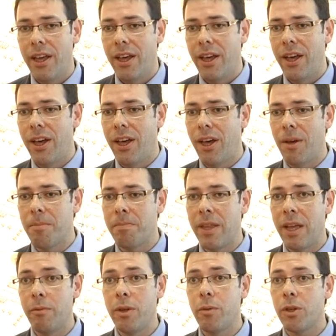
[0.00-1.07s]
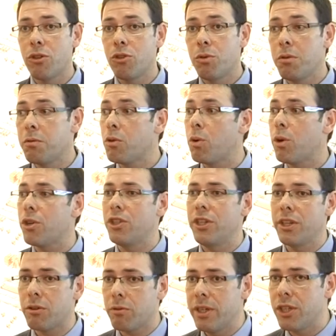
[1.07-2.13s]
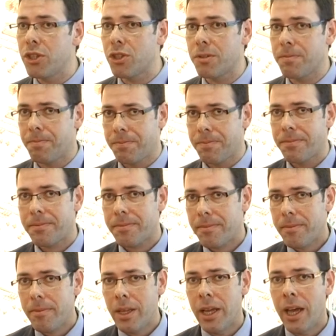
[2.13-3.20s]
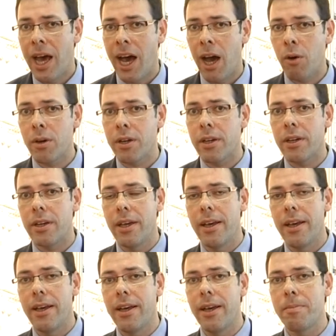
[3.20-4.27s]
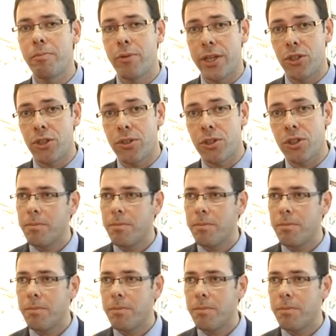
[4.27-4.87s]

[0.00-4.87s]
Um, and we want to, of course, increase our uh, presence.